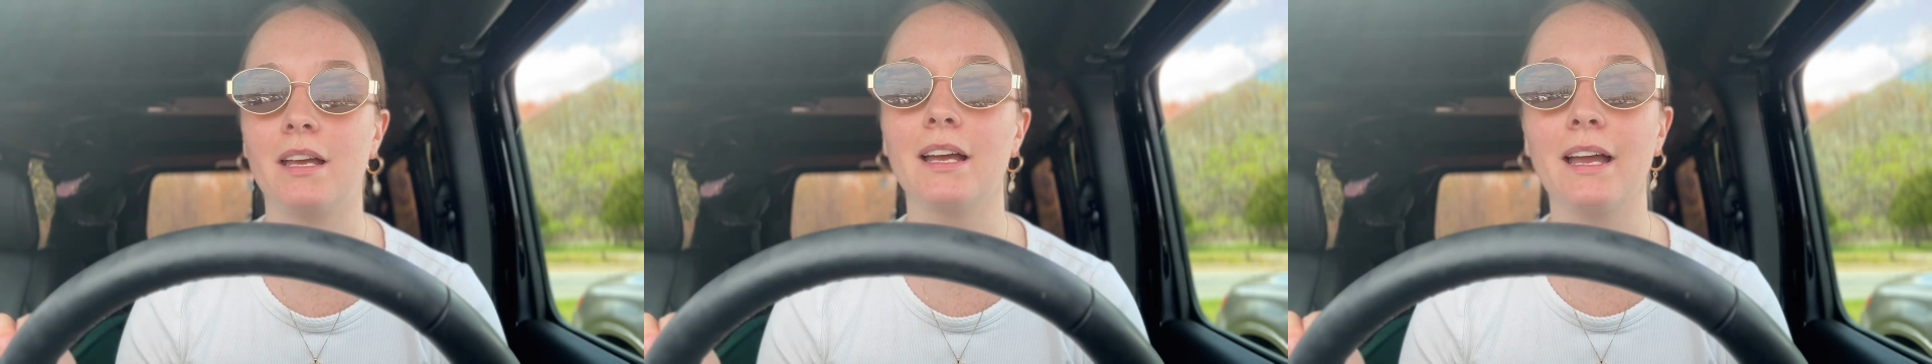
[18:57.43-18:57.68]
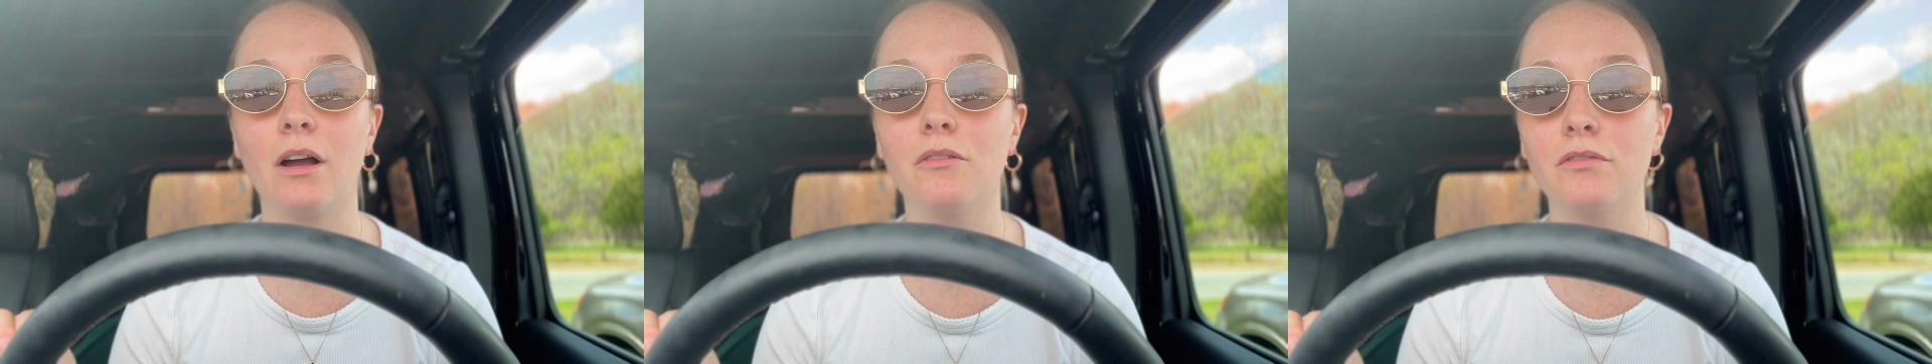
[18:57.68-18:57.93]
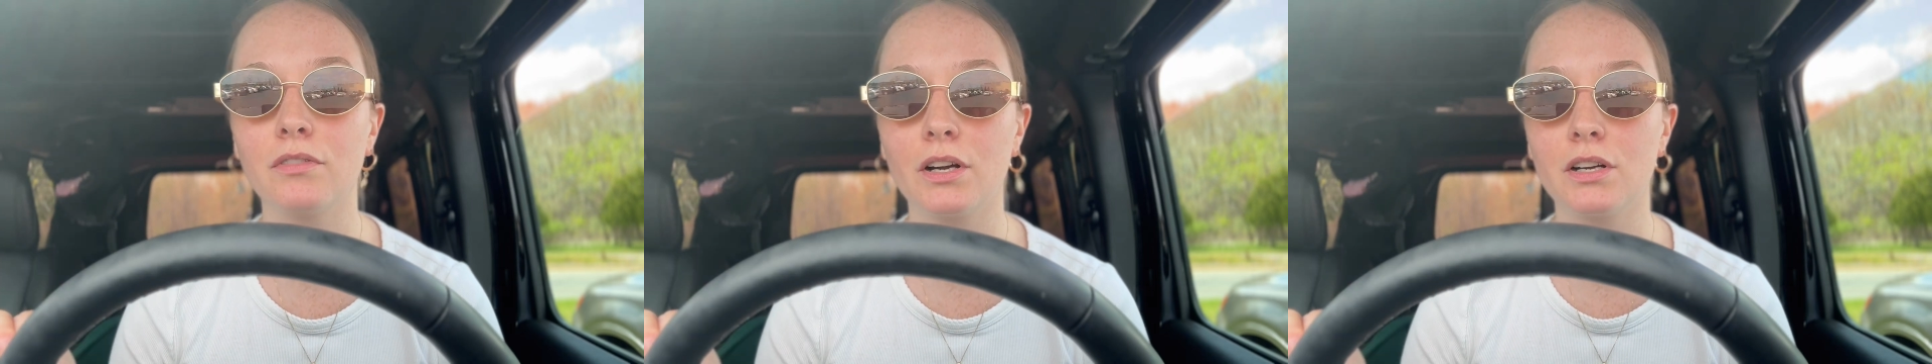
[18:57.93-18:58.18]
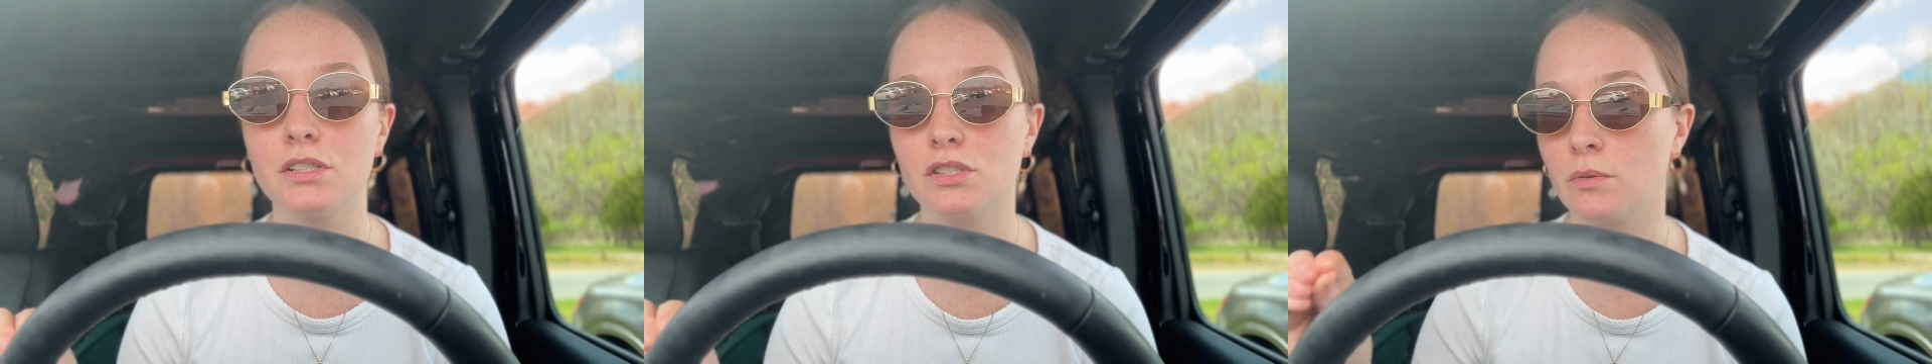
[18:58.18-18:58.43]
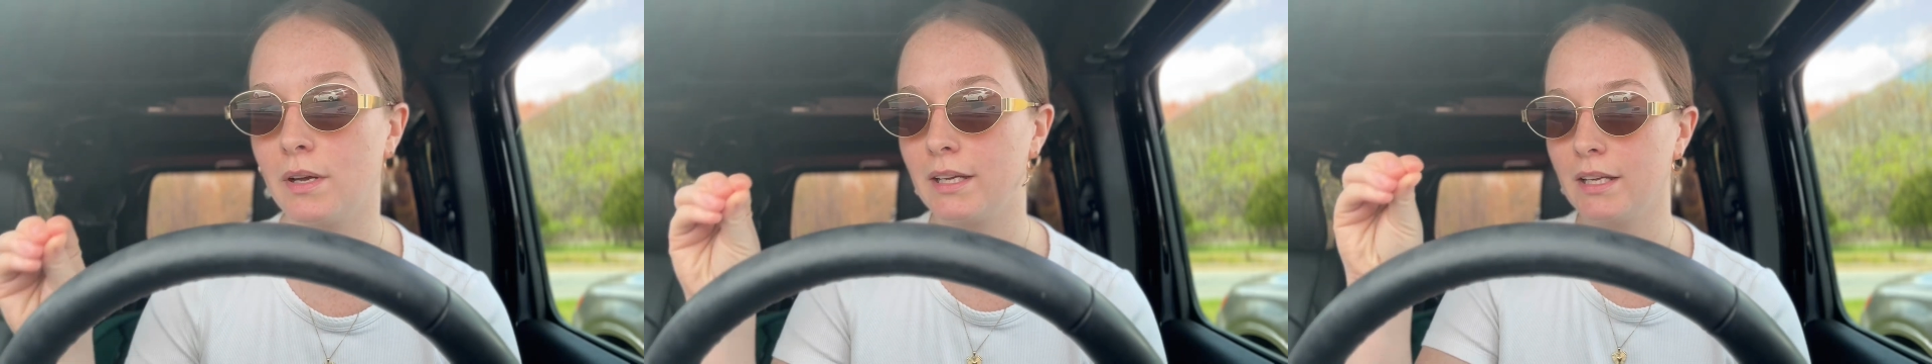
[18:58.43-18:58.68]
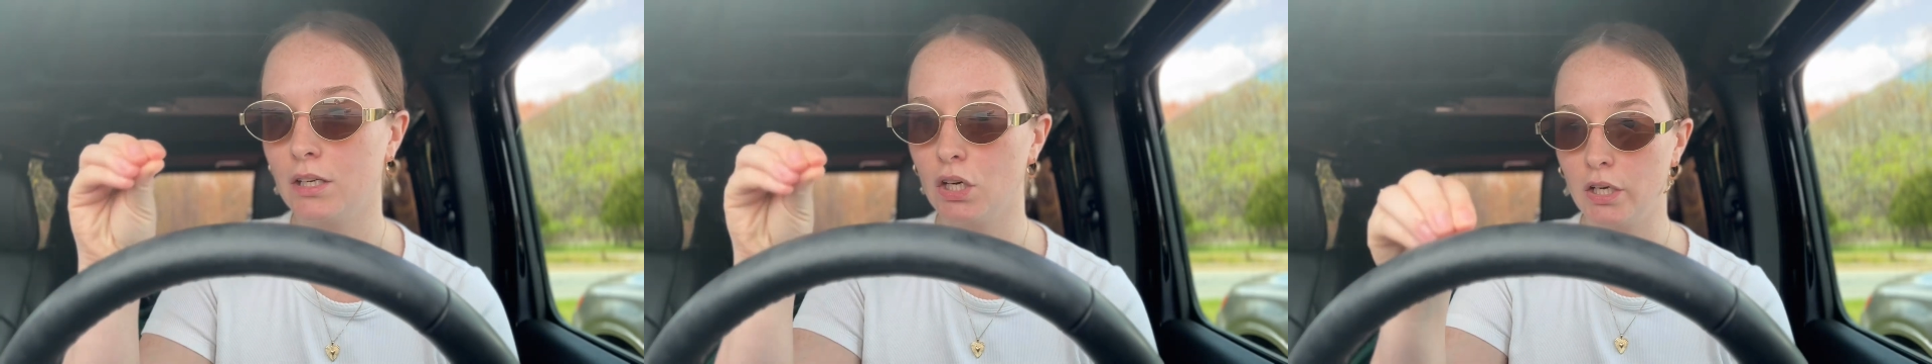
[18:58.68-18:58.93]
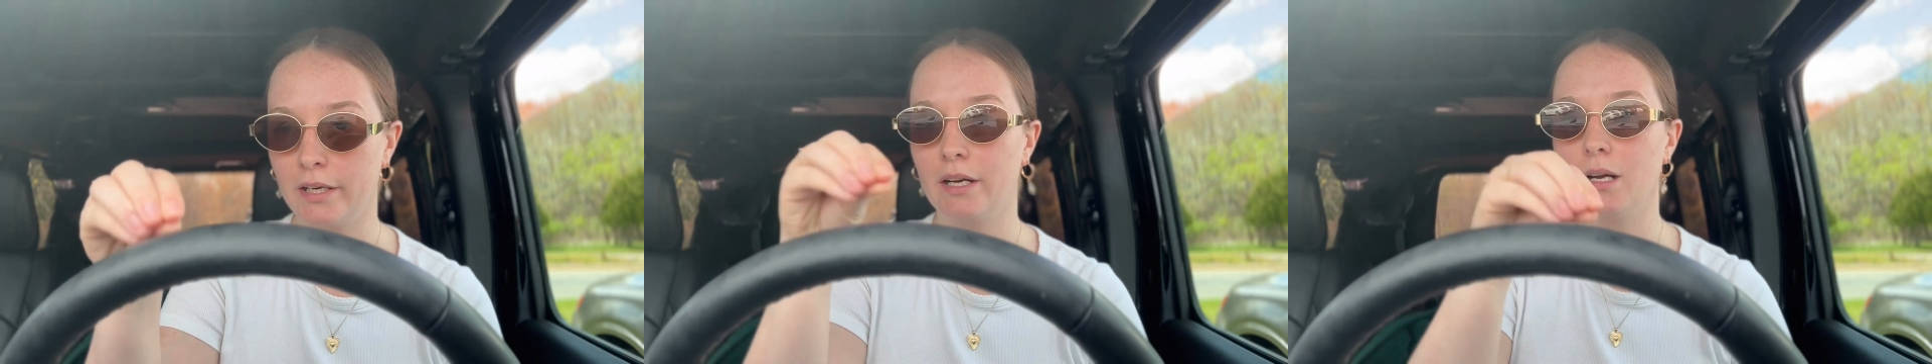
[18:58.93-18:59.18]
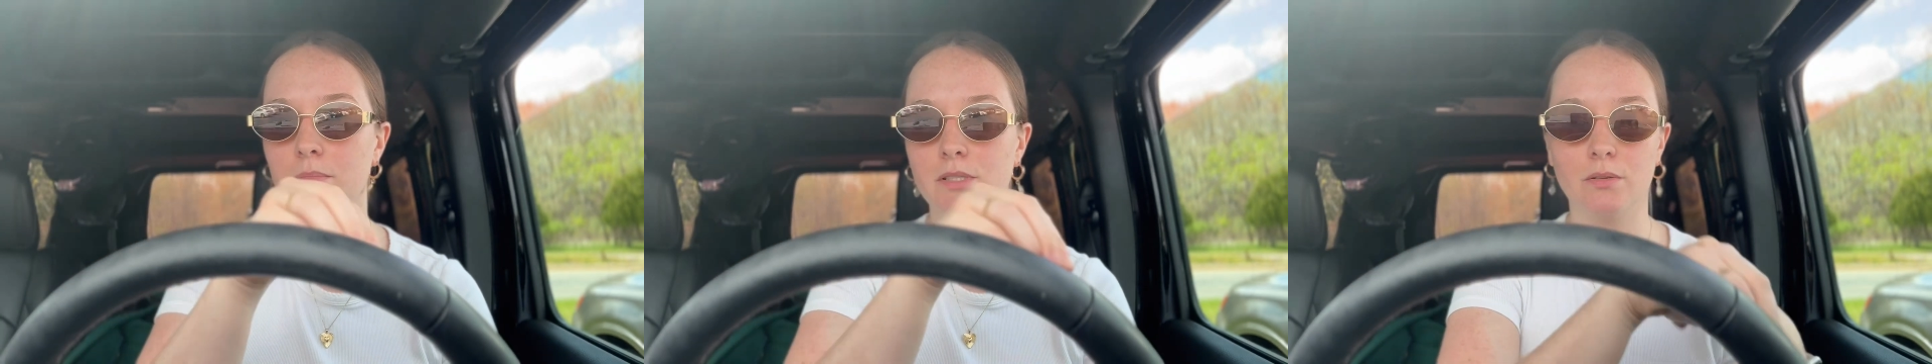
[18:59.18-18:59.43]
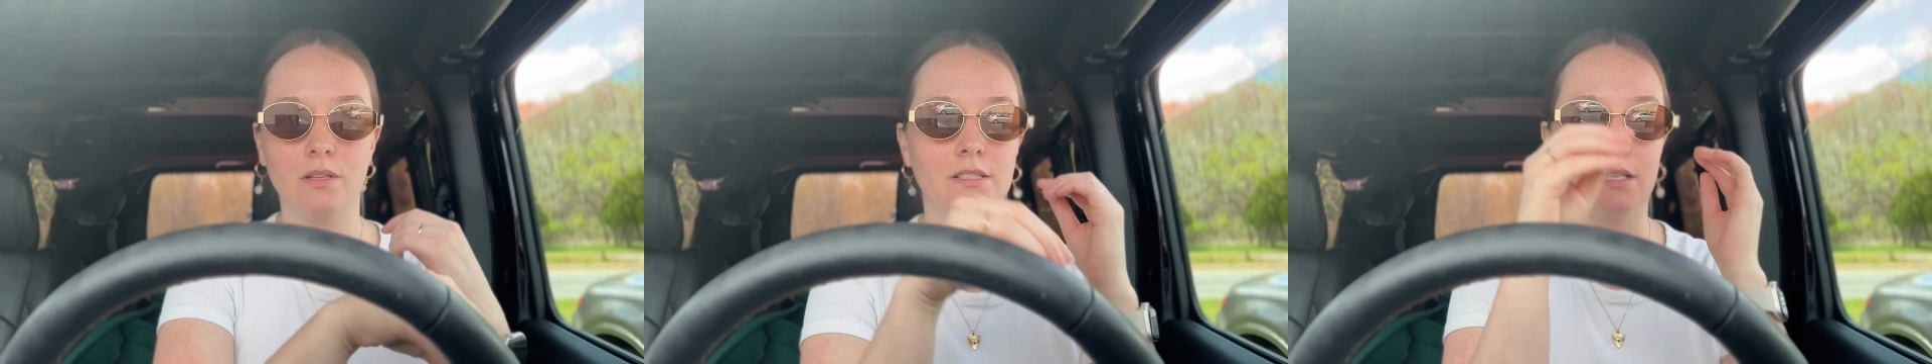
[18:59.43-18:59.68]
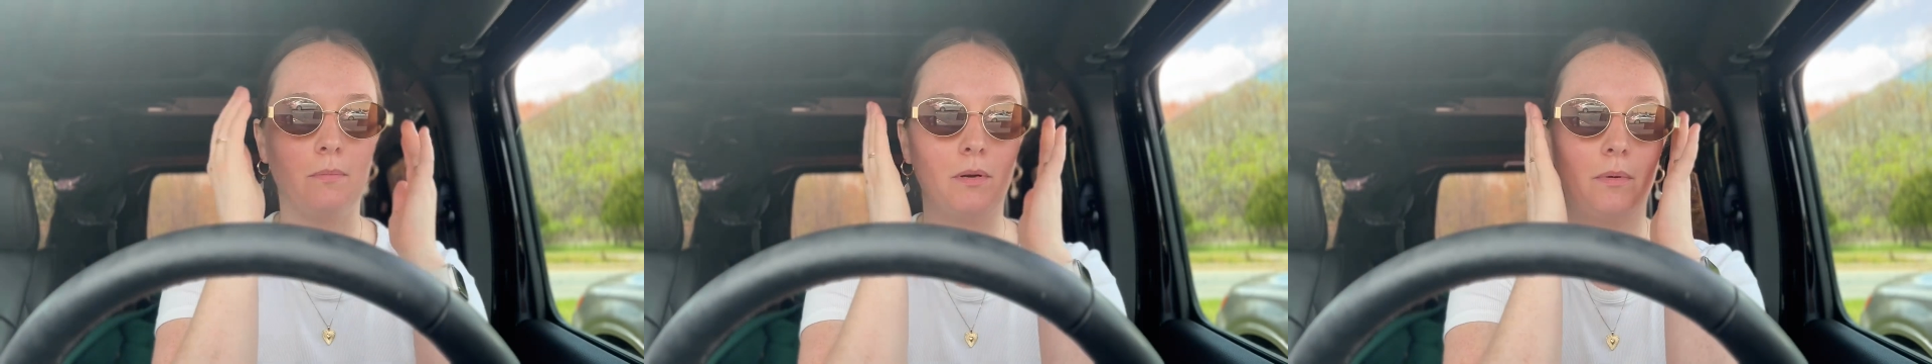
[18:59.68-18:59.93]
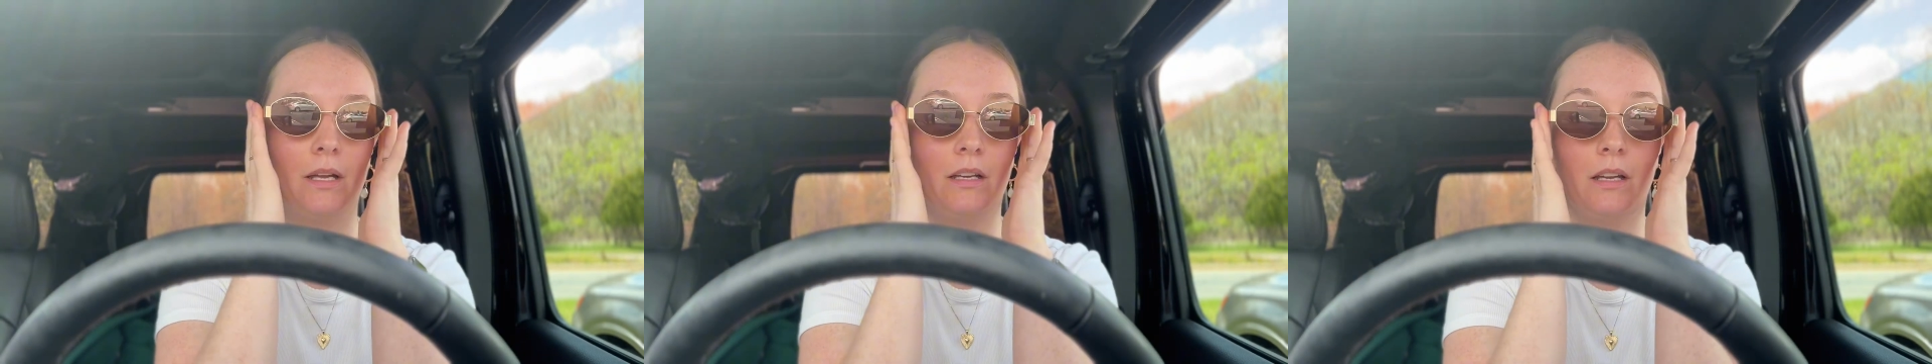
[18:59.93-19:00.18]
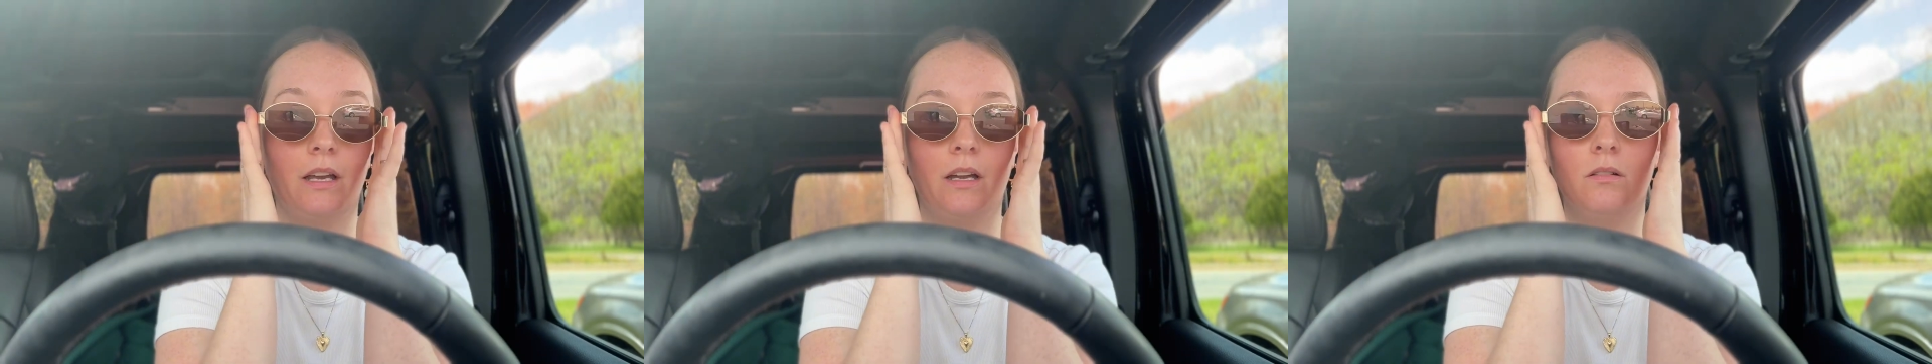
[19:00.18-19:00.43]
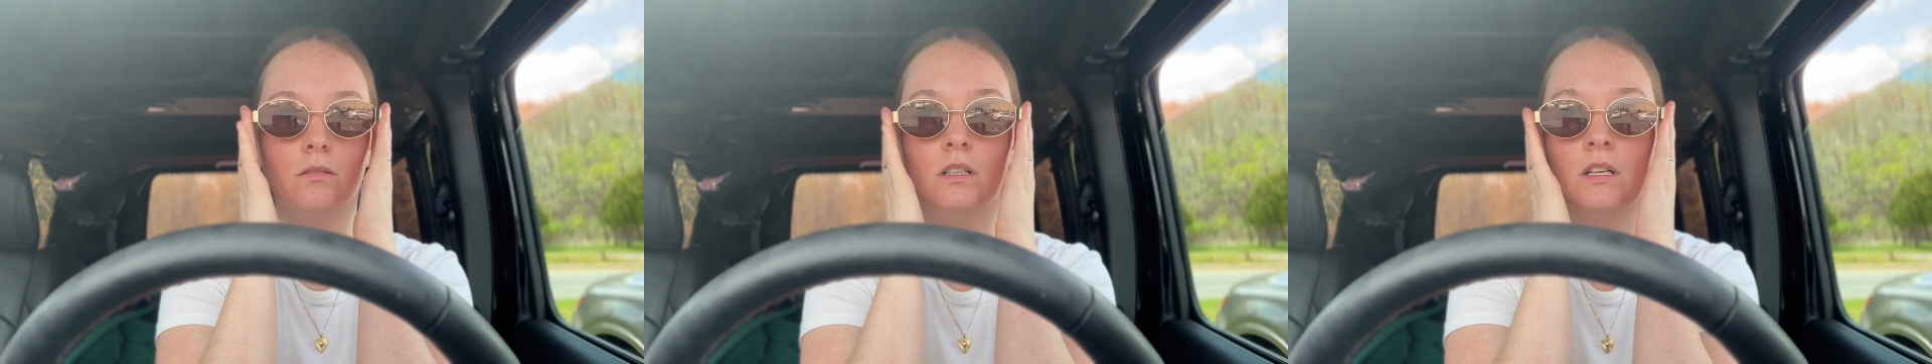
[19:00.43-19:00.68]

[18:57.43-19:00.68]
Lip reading: account first so I can hook it up to the separate bank account.